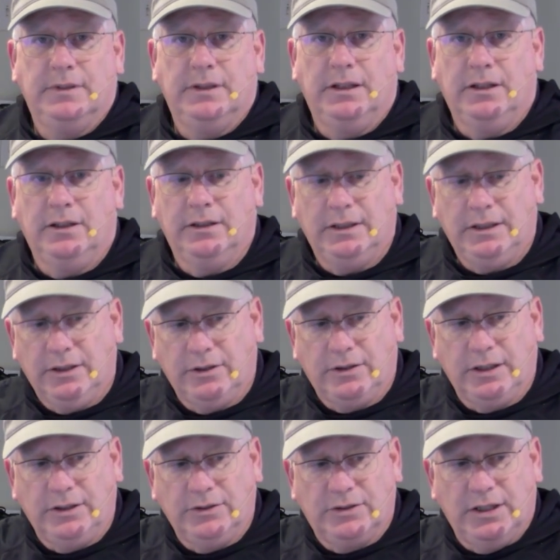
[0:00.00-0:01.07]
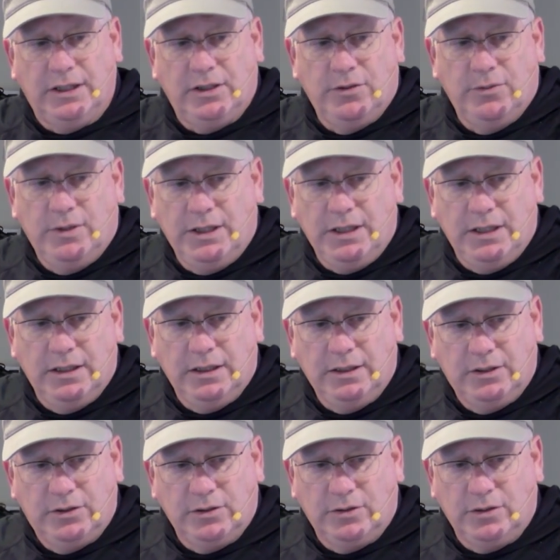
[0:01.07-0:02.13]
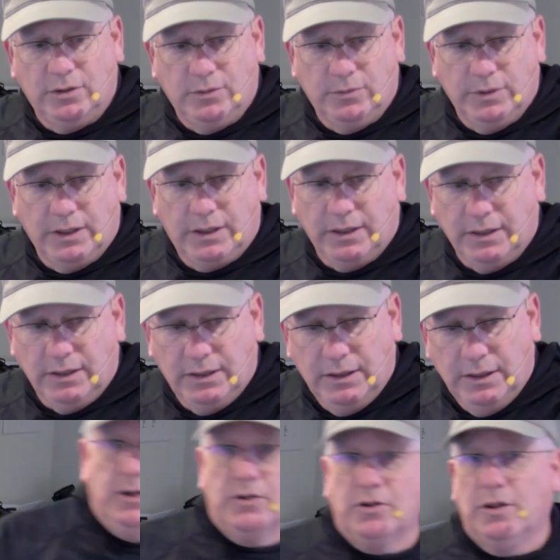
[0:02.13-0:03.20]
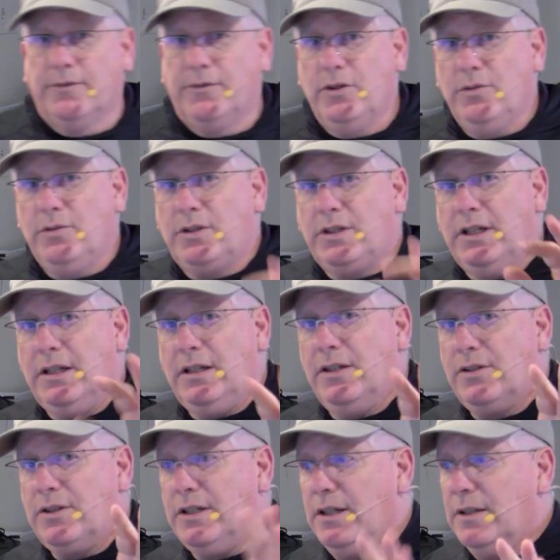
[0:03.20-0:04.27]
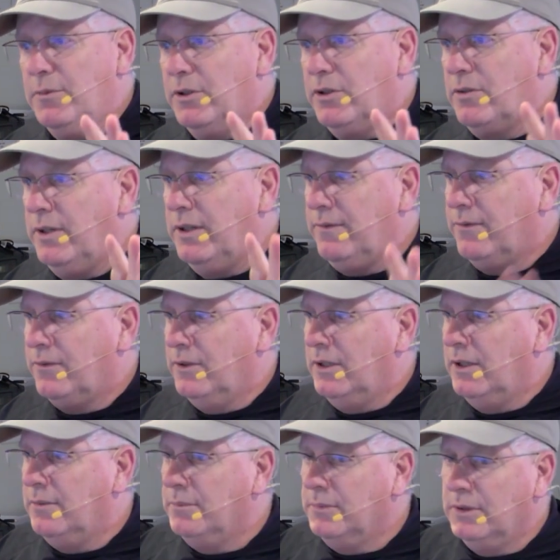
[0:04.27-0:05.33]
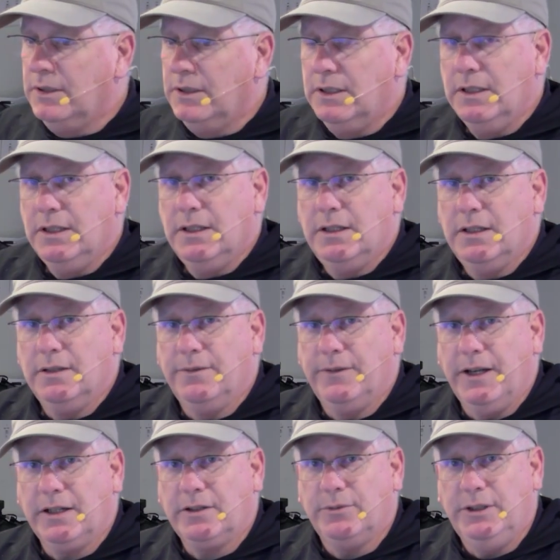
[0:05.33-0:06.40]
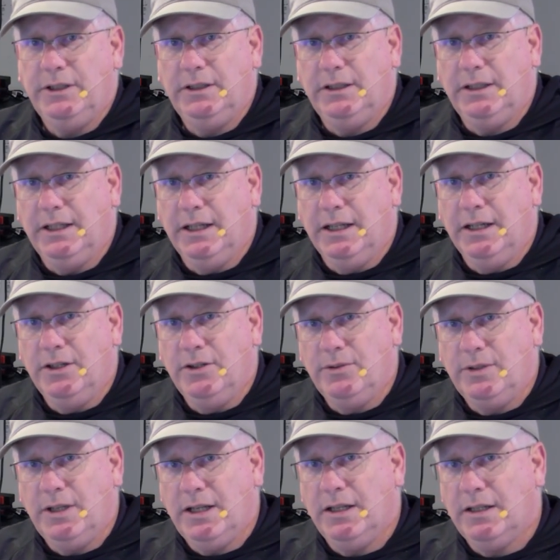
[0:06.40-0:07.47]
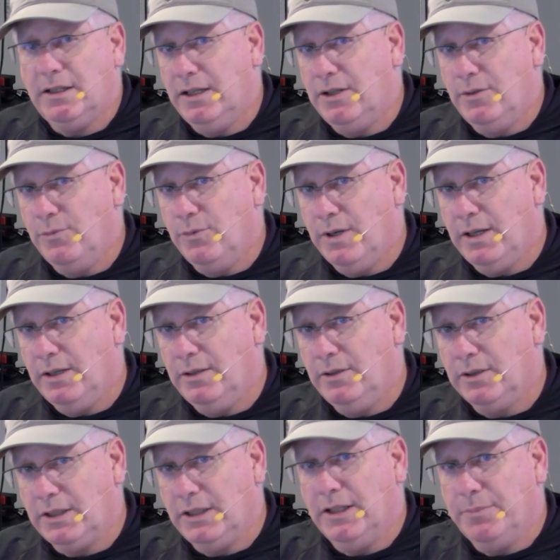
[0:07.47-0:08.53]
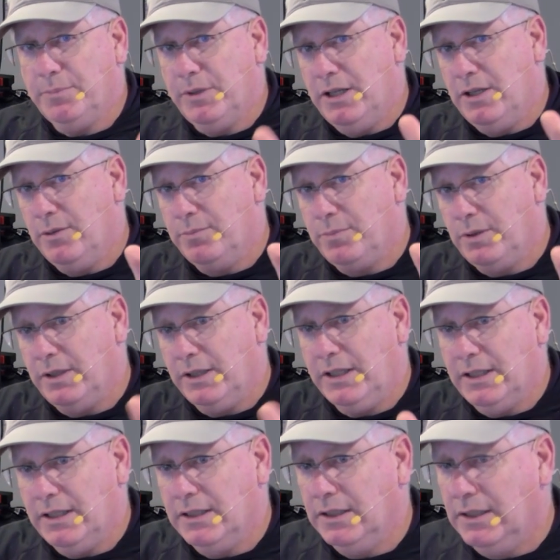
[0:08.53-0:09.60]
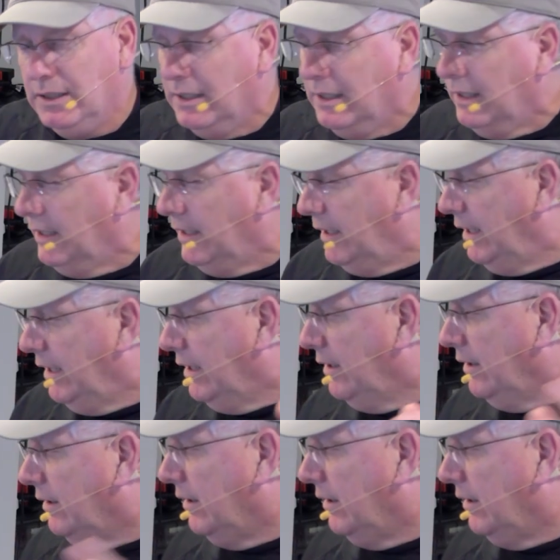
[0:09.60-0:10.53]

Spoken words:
all the other things that you need to go with it. So if you get this camera straight from the factory and you get it and you want to hook it up and you plug it in, and